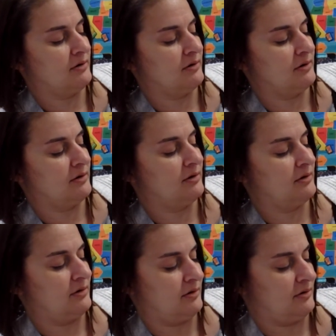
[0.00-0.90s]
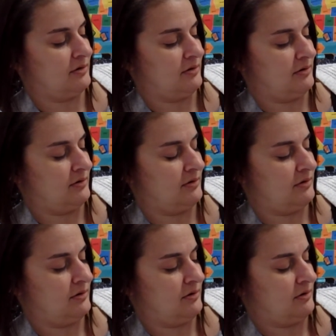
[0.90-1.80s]

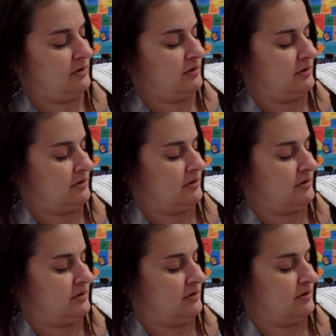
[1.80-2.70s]
No one is speaking in this clip.